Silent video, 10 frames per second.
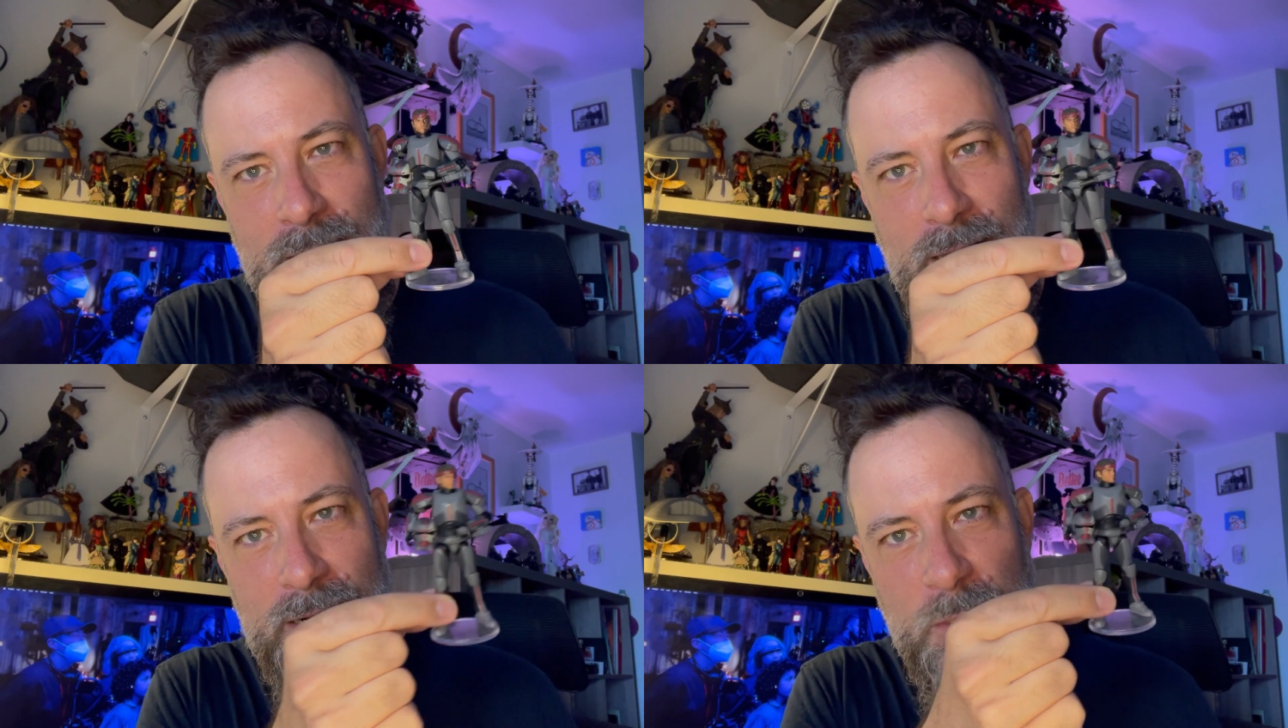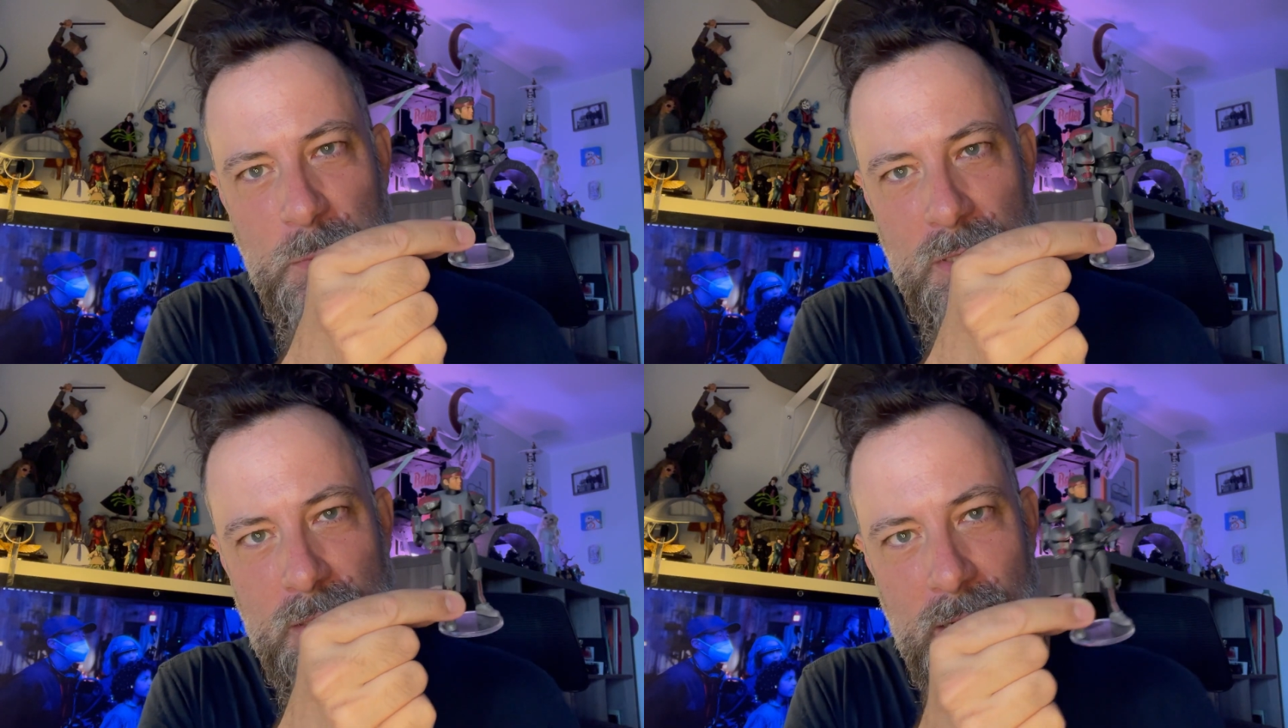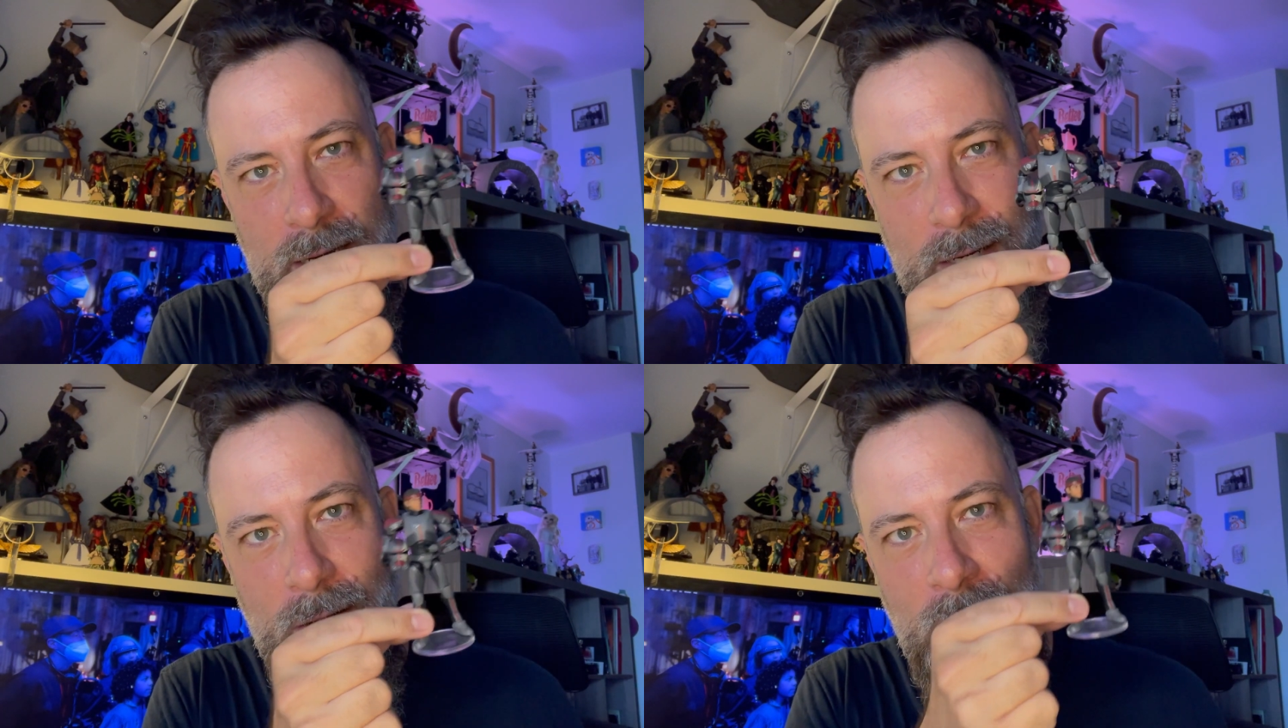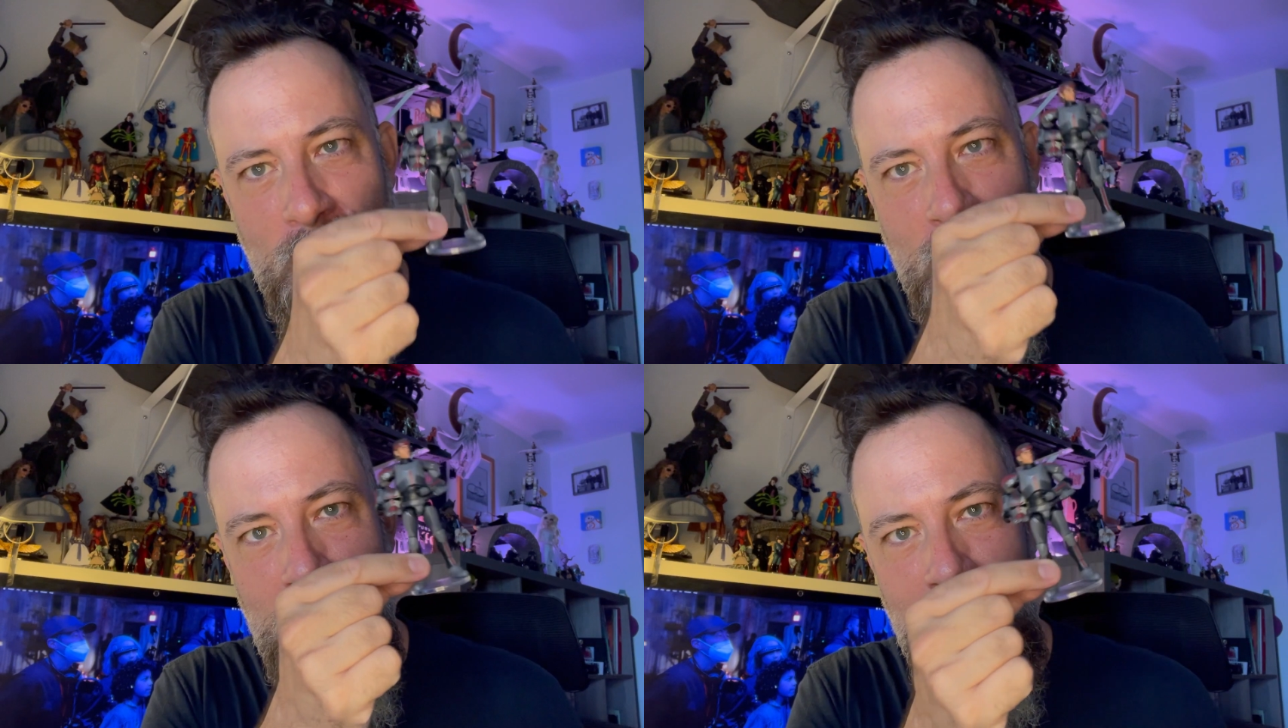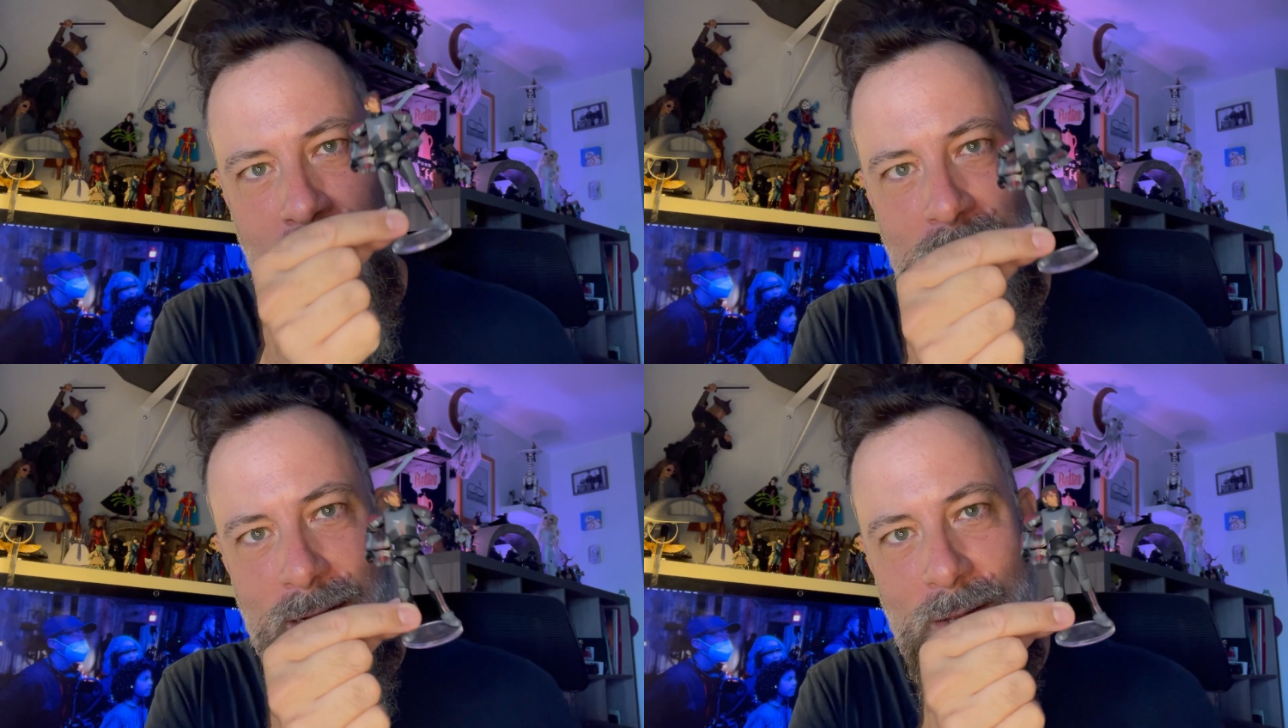And he's been standing all
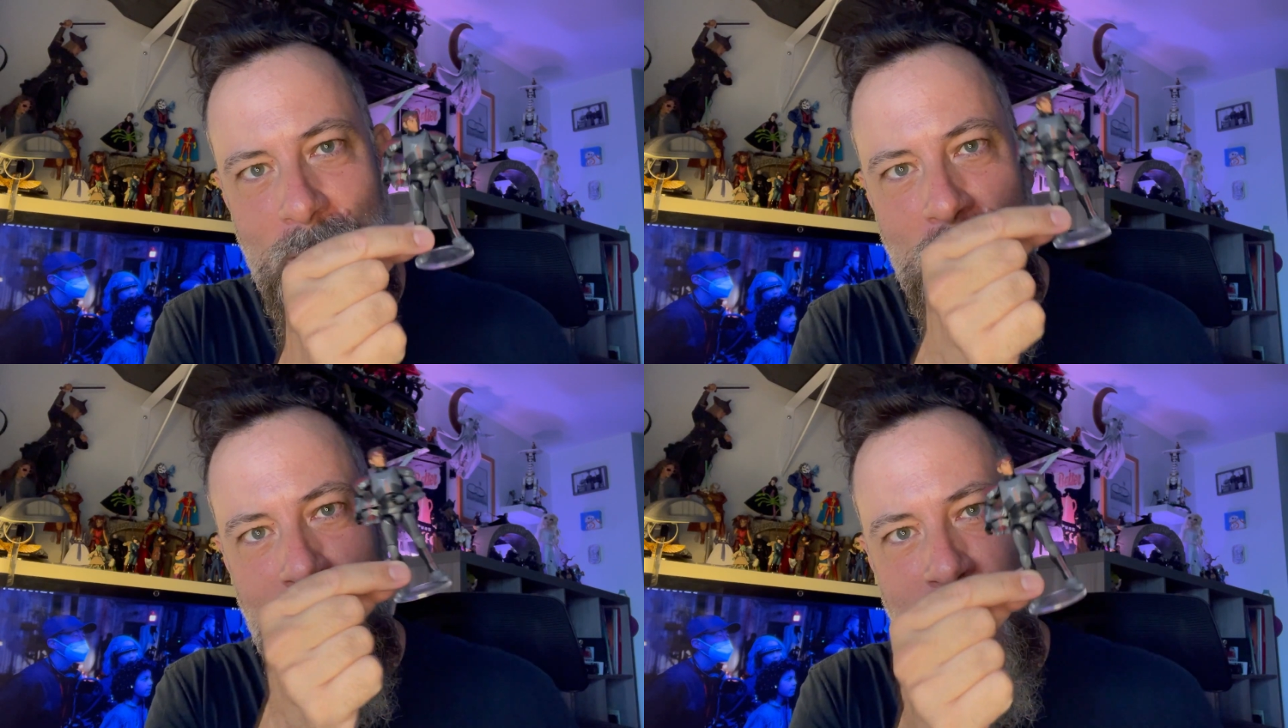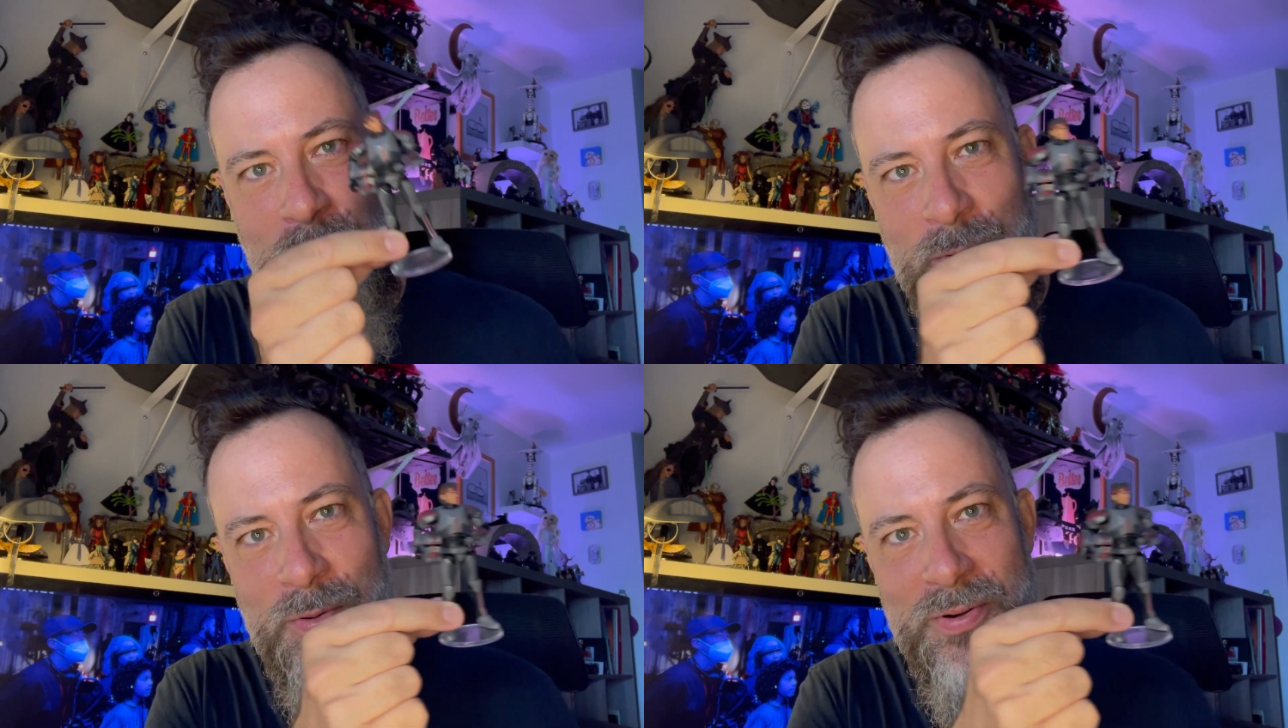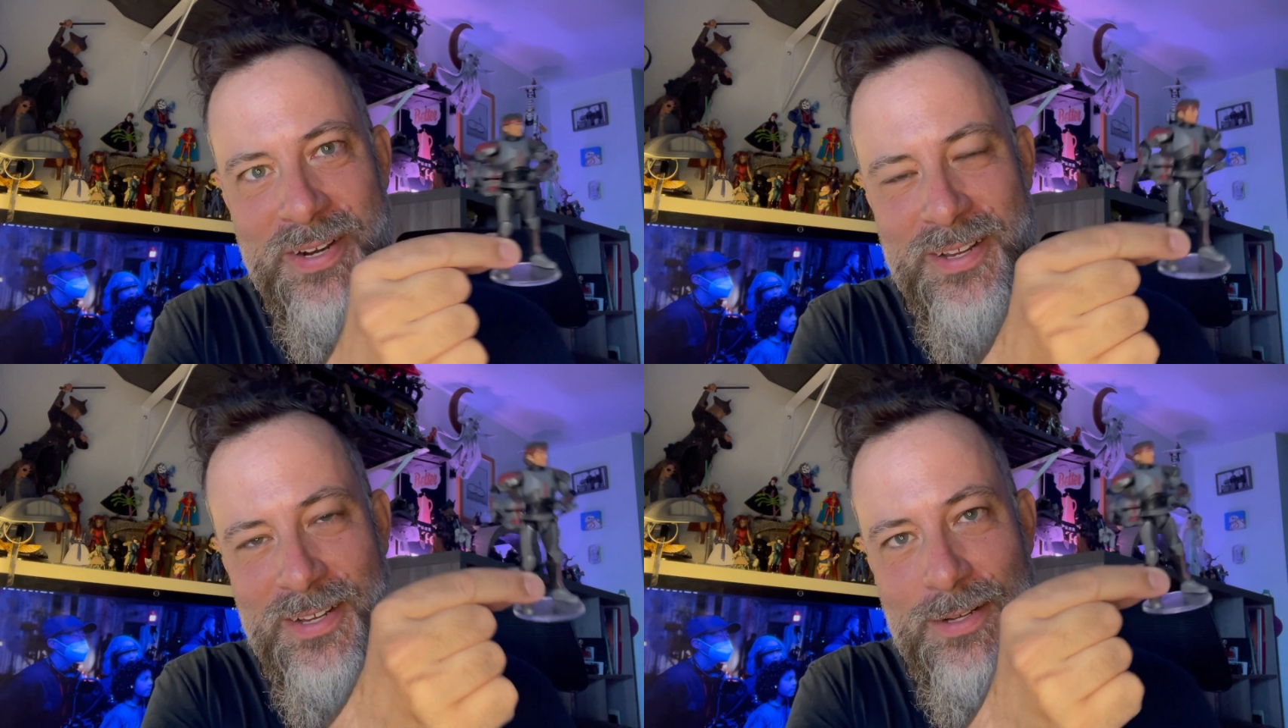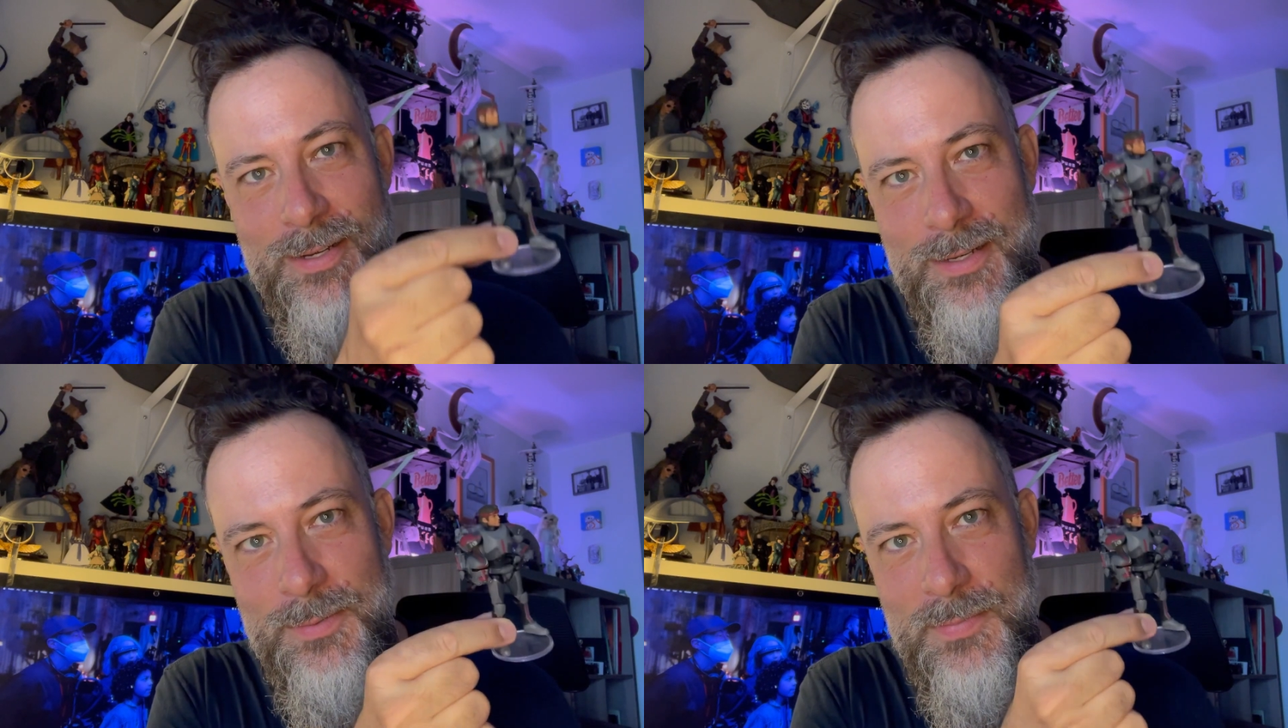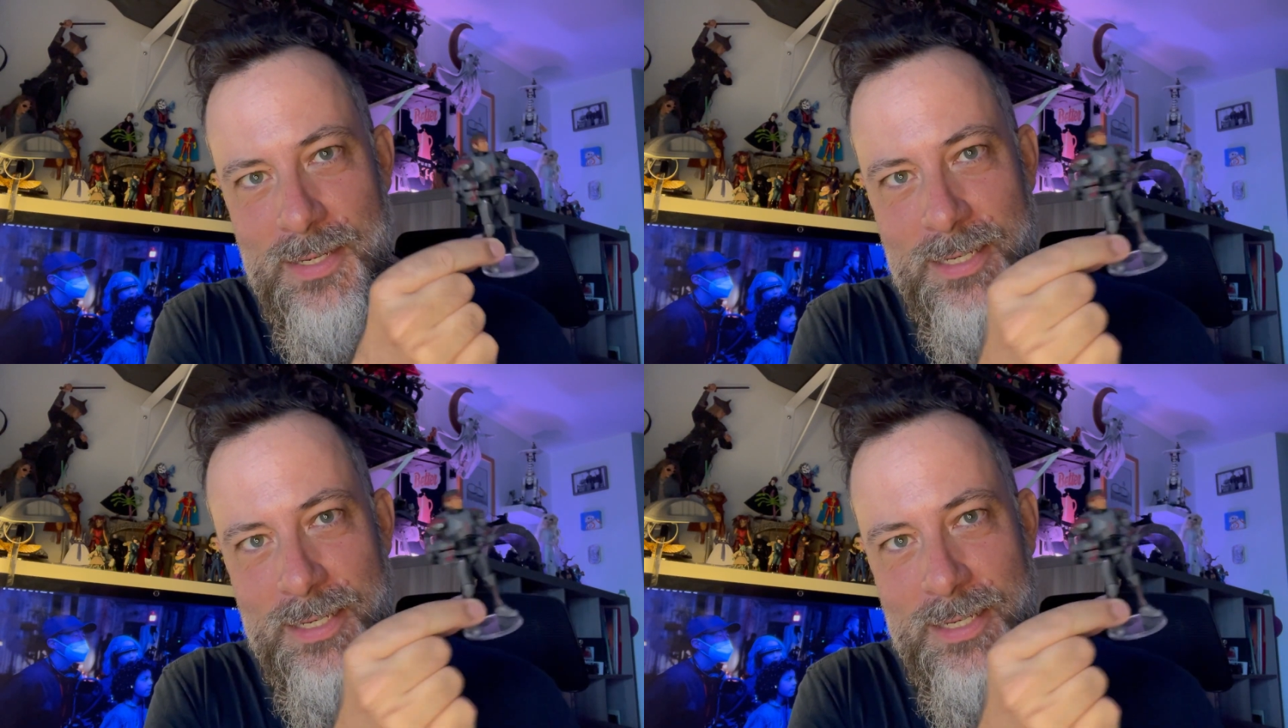alone on my